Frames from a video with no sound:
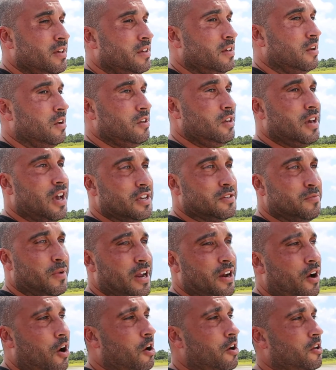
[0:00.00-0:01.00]
You guys
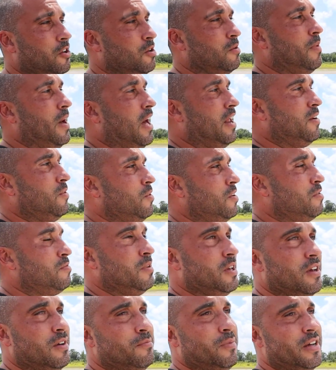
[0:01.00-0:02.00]
might argue about it with
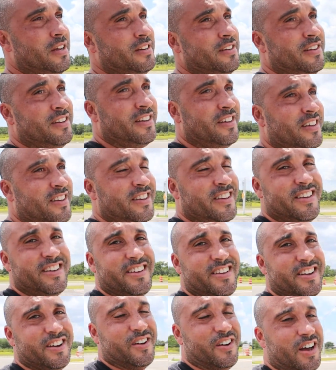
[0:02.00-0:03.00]
me, but
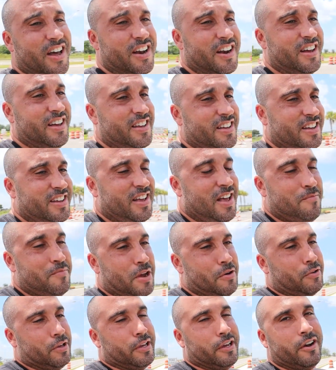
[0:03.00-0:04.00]
I'm
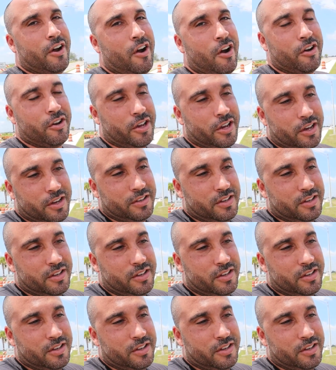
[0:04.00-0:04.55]
not really going to argue.